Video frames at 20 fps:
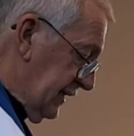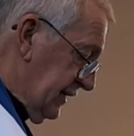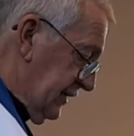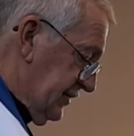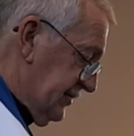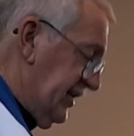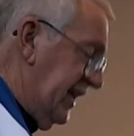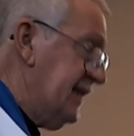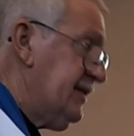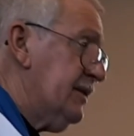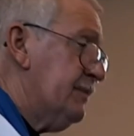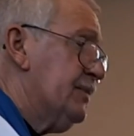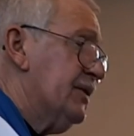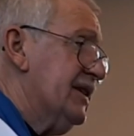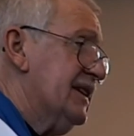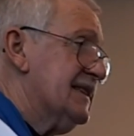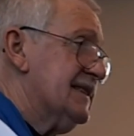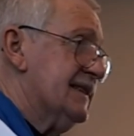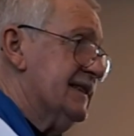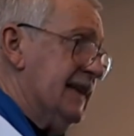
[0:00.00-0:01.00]
Trendy
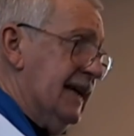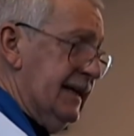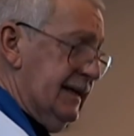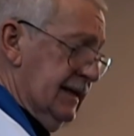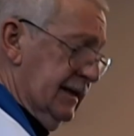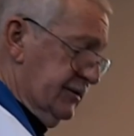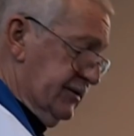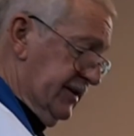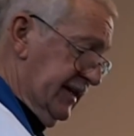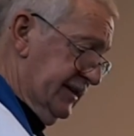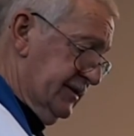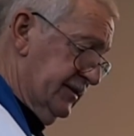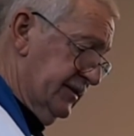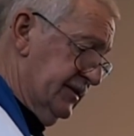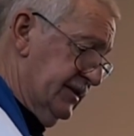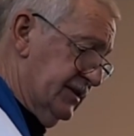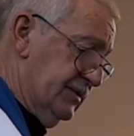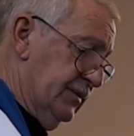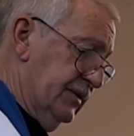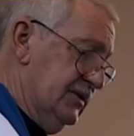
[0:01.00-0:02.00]
priest then treated
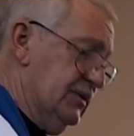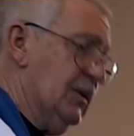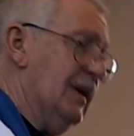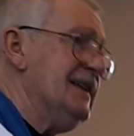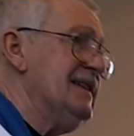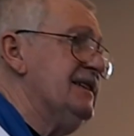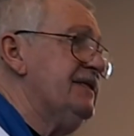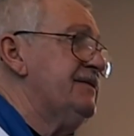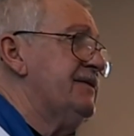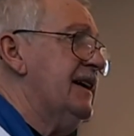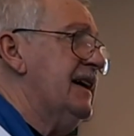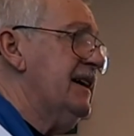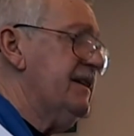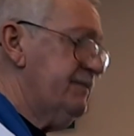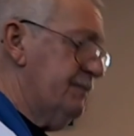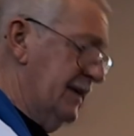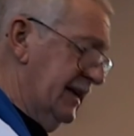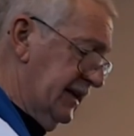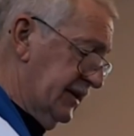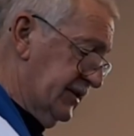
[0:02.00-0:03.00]
us to a
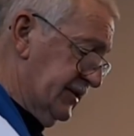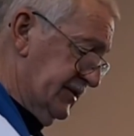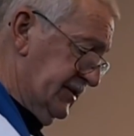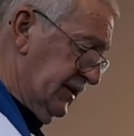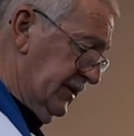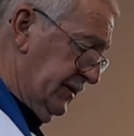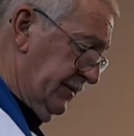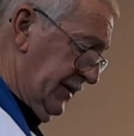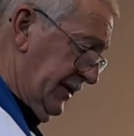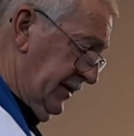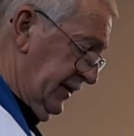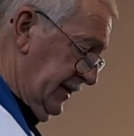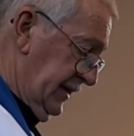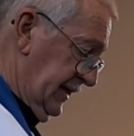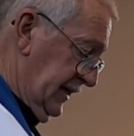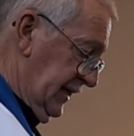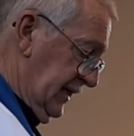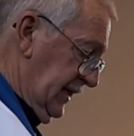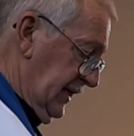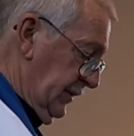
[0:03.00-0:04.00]
25-minute sermon,
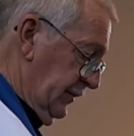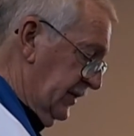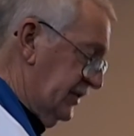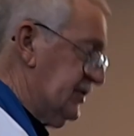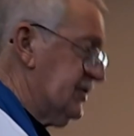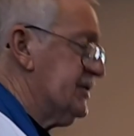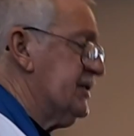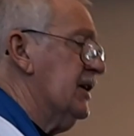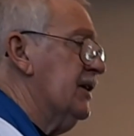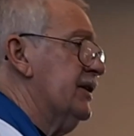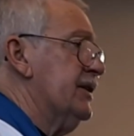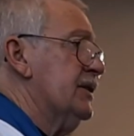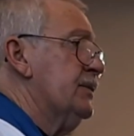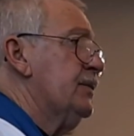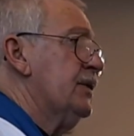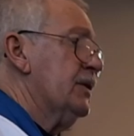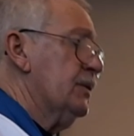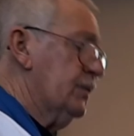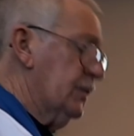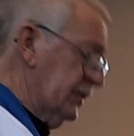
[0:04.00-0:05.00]
which started
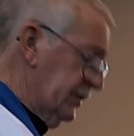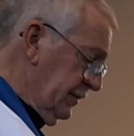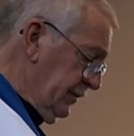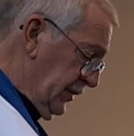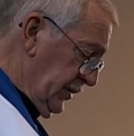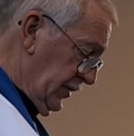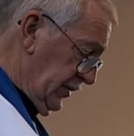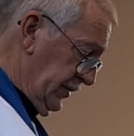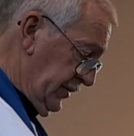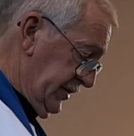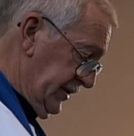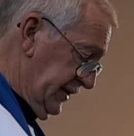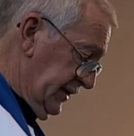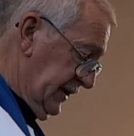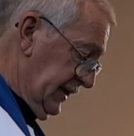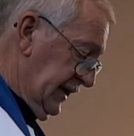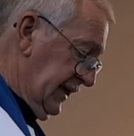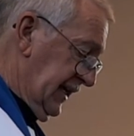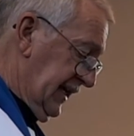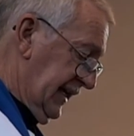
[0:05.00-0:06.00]
with a wooden board,
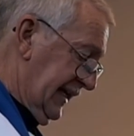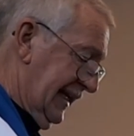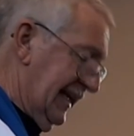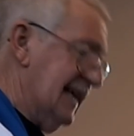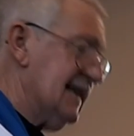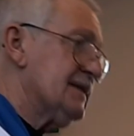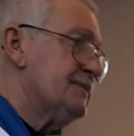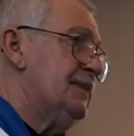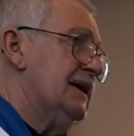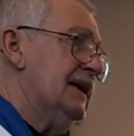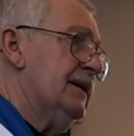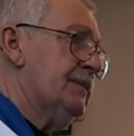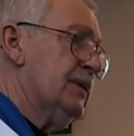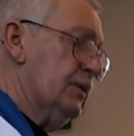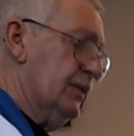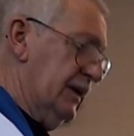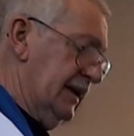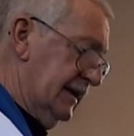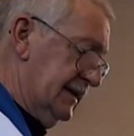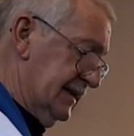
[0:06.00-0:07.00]
a glass
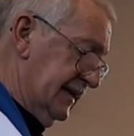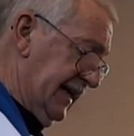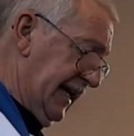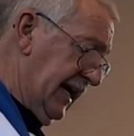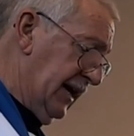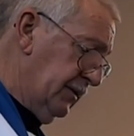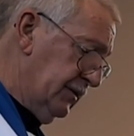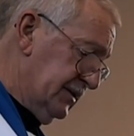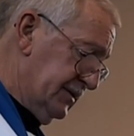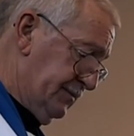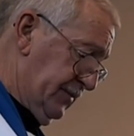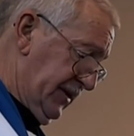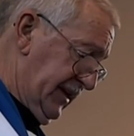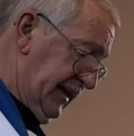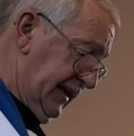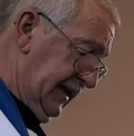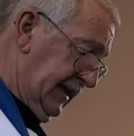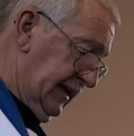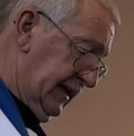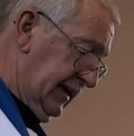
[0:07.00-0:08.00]
paperweight and a house
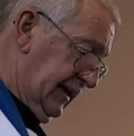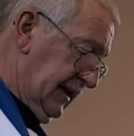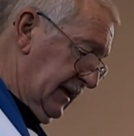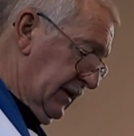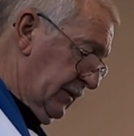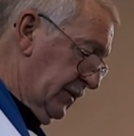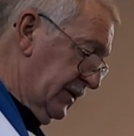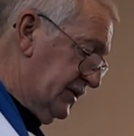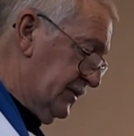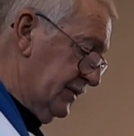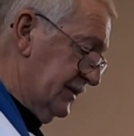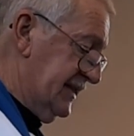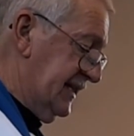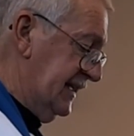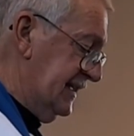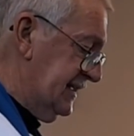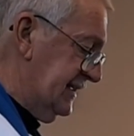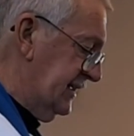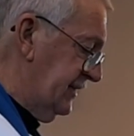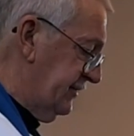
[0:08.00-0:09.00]
brick, which was
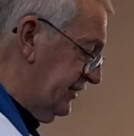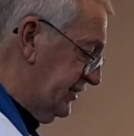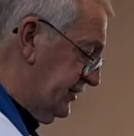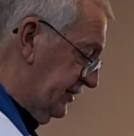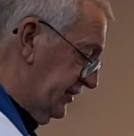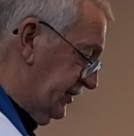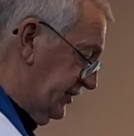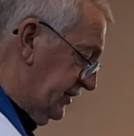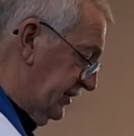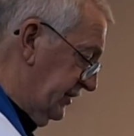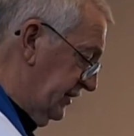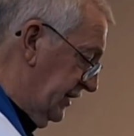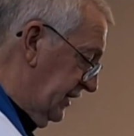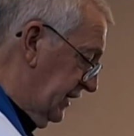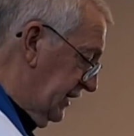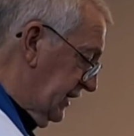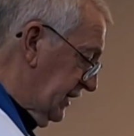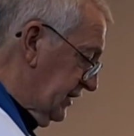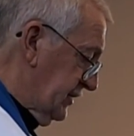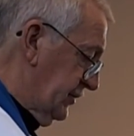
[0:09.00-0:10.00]
his introduction
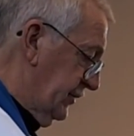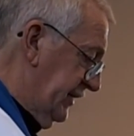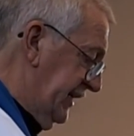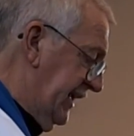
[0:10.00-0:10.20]
to an